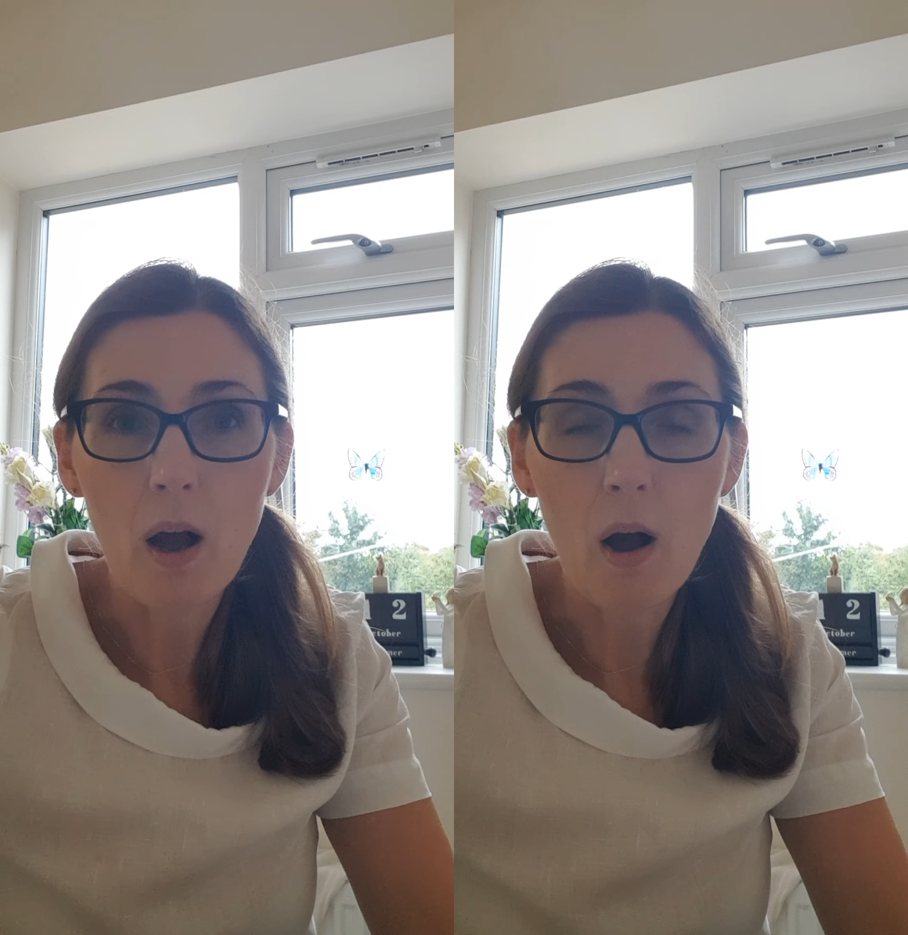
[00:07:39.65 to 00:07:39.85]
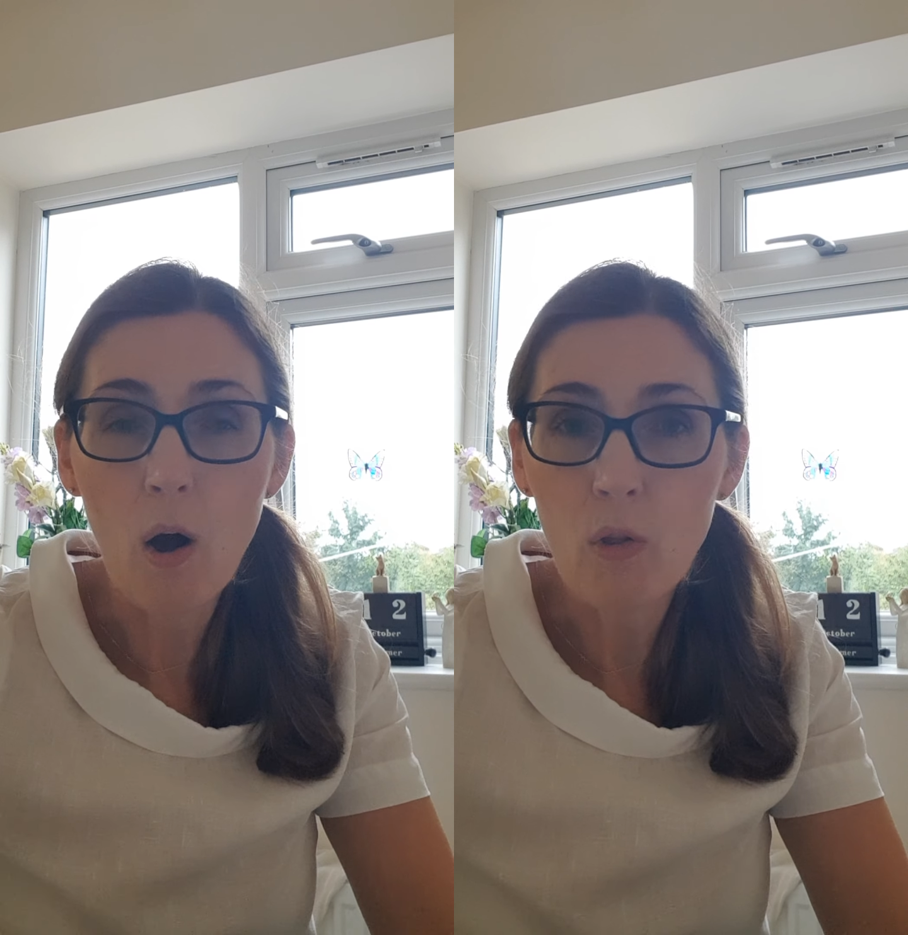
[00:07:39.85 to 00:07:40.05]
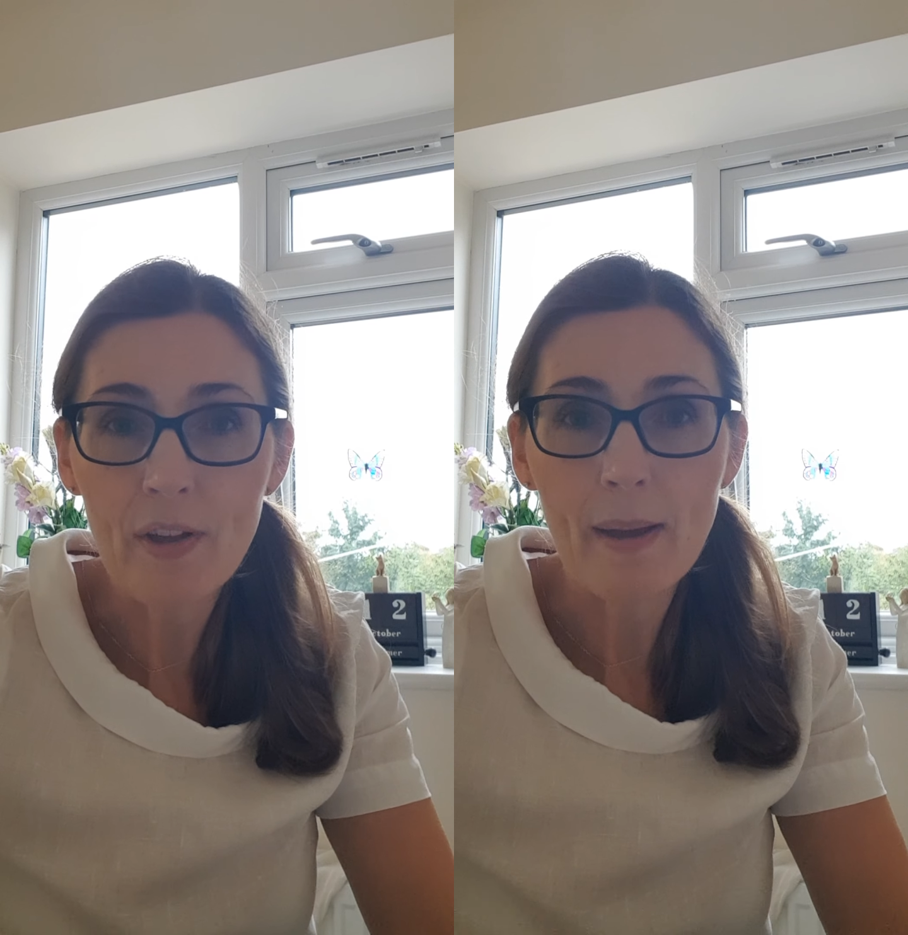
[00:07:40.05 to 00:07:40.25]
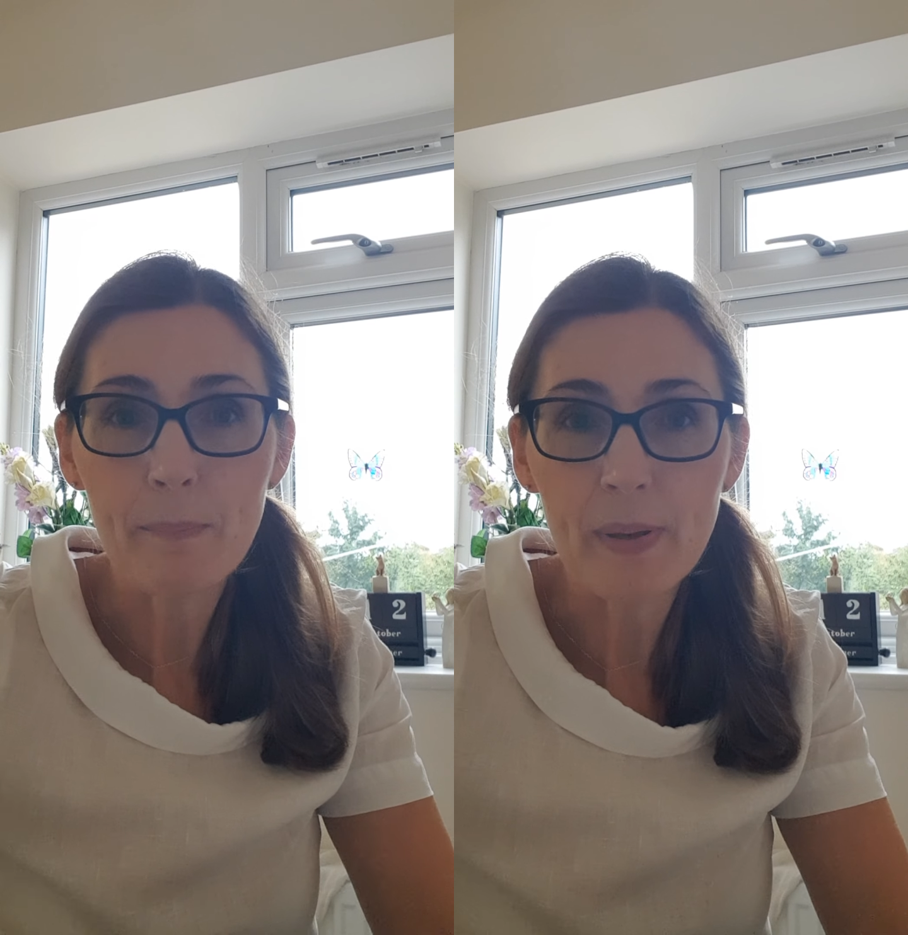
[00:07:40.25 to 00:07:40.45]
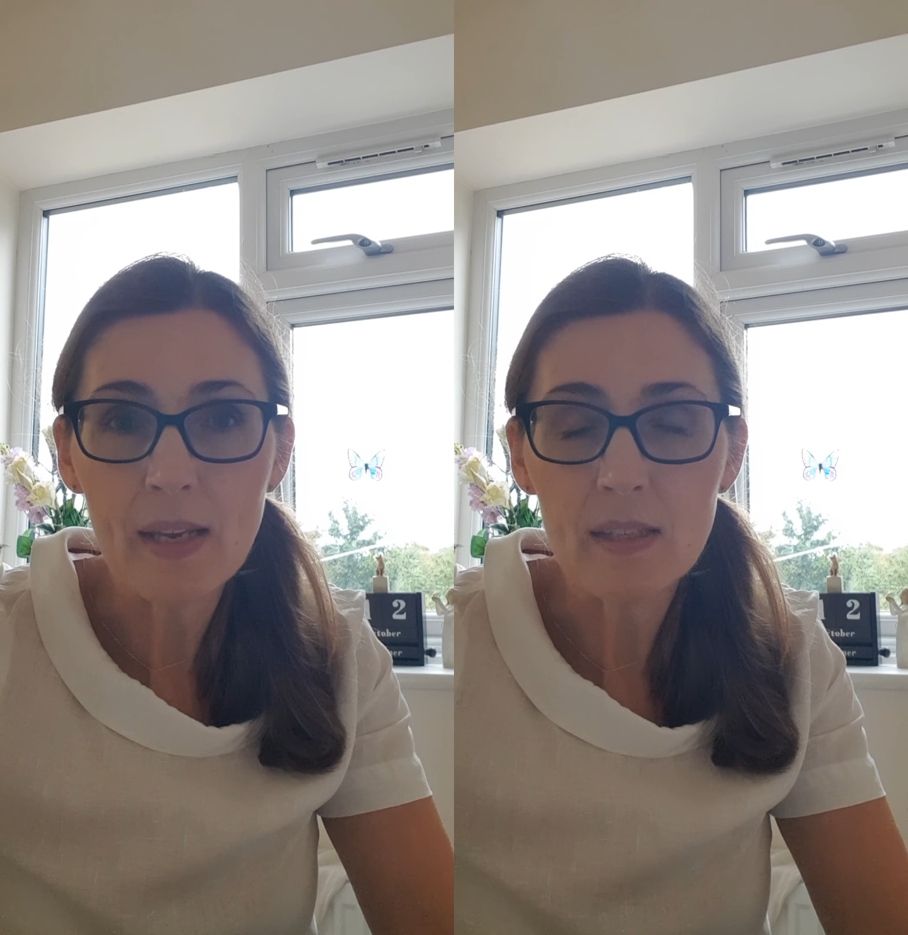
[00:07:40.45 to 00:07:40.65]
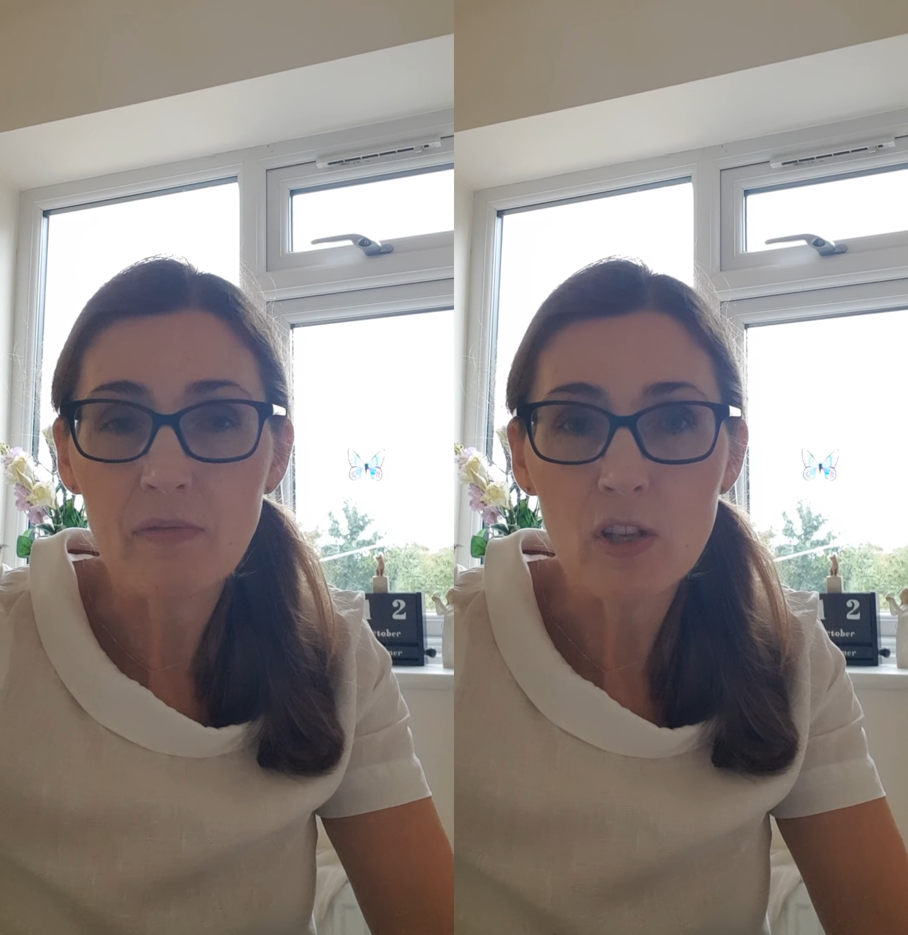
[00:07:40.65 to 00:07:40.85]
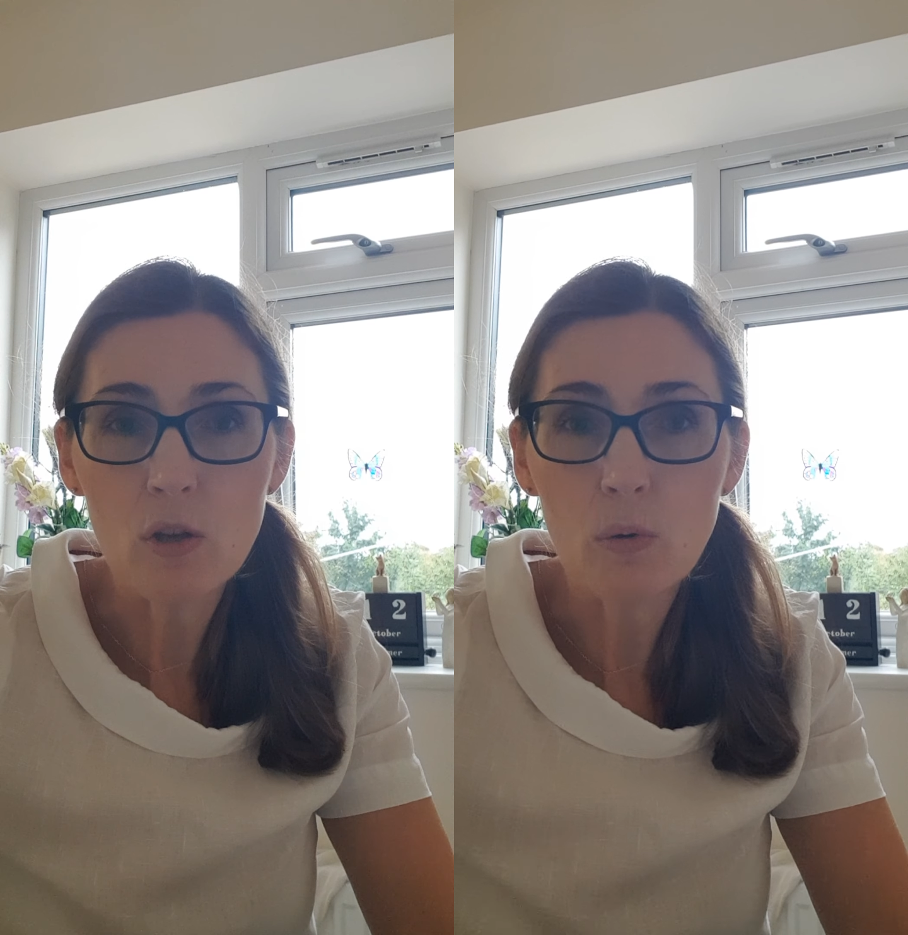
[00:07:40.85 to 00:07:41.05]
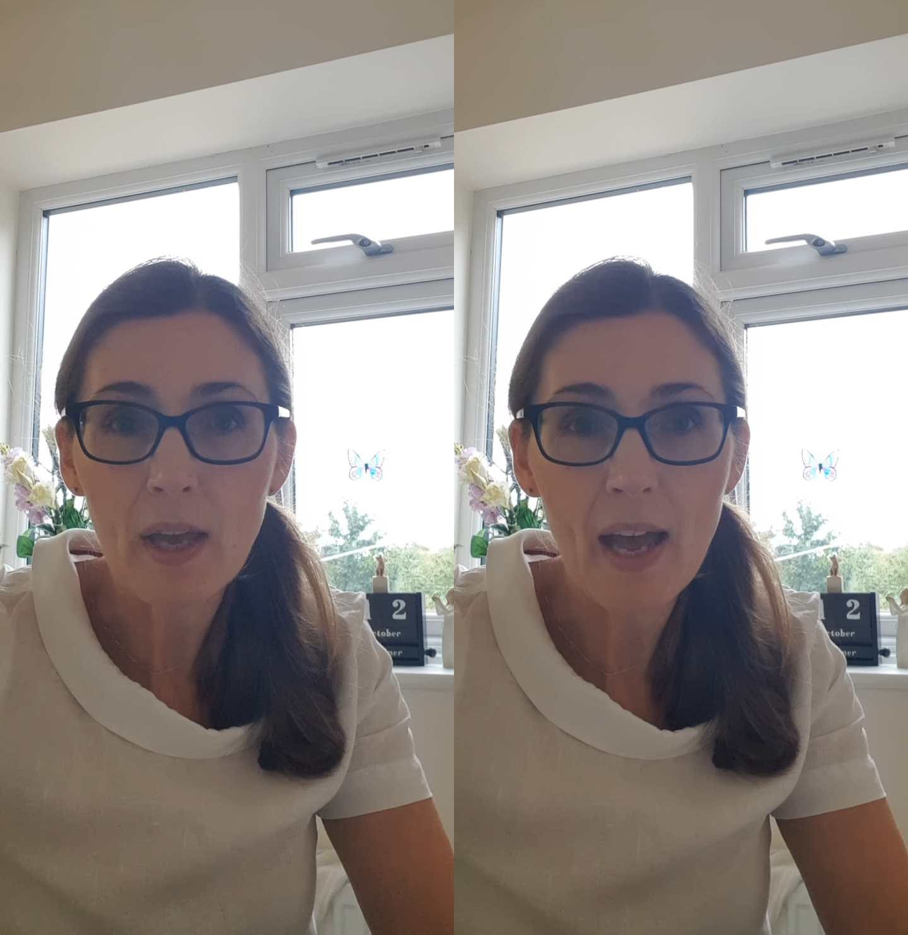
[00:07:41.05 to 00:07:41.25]
all the MPs in
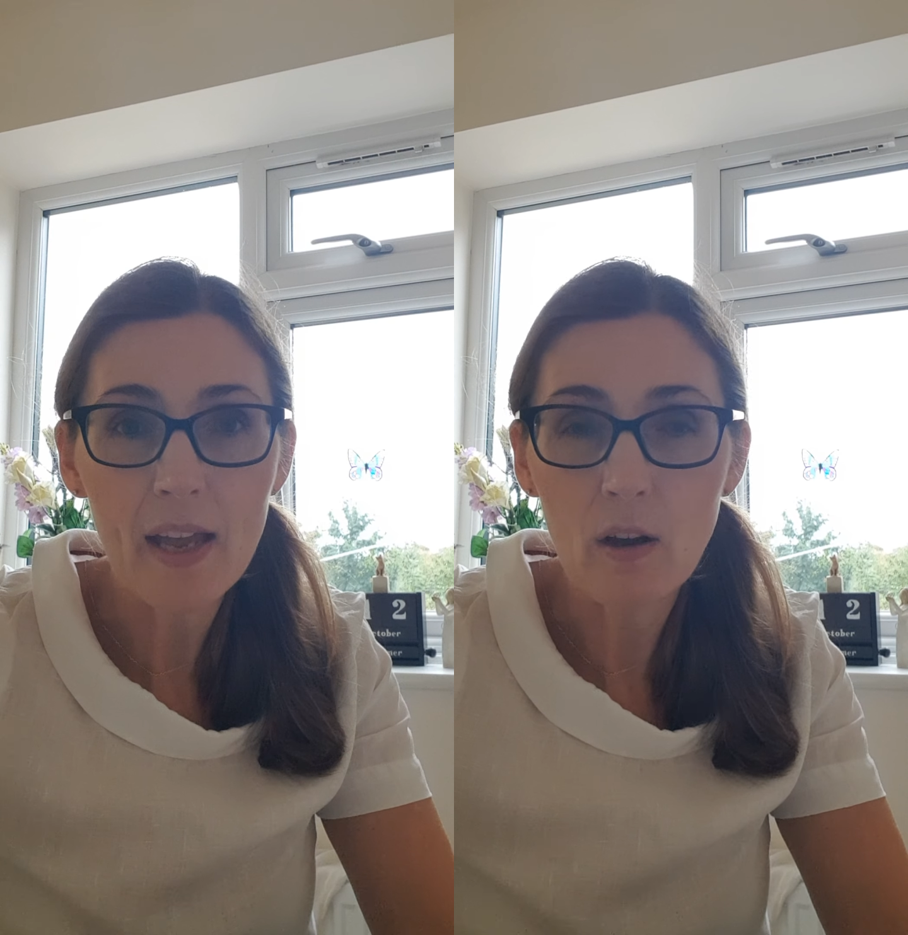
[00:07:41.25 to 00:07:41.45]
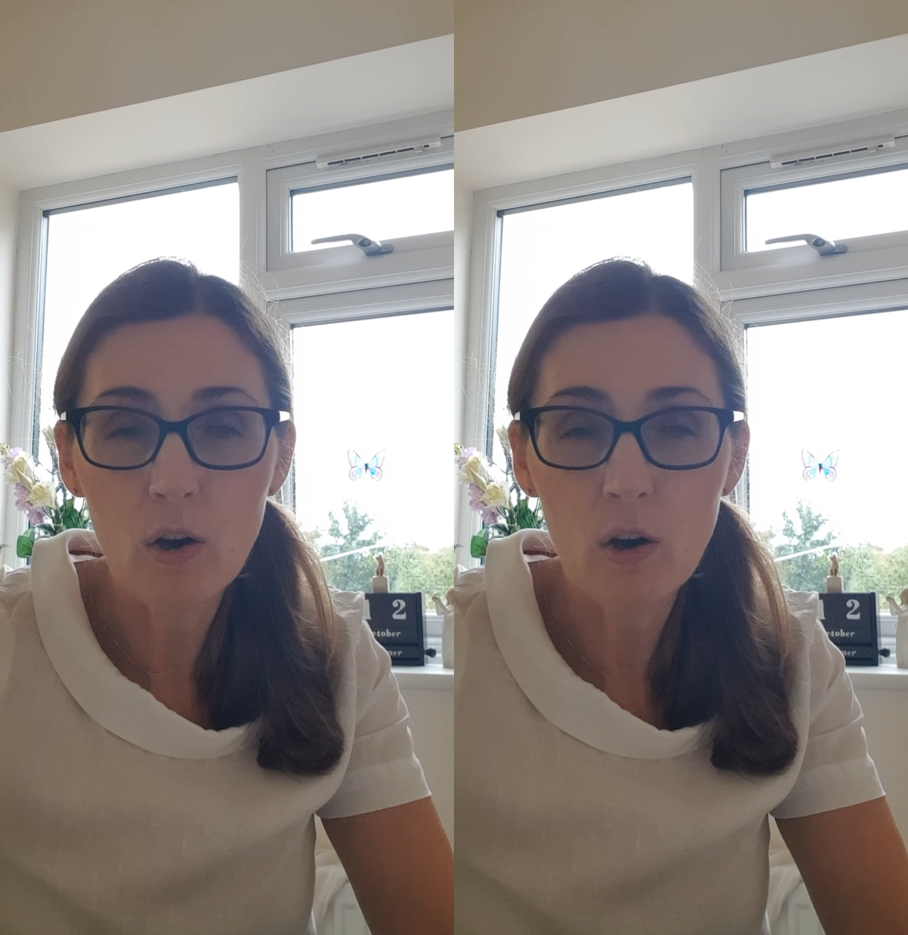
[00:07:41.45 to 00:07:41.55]
the UK,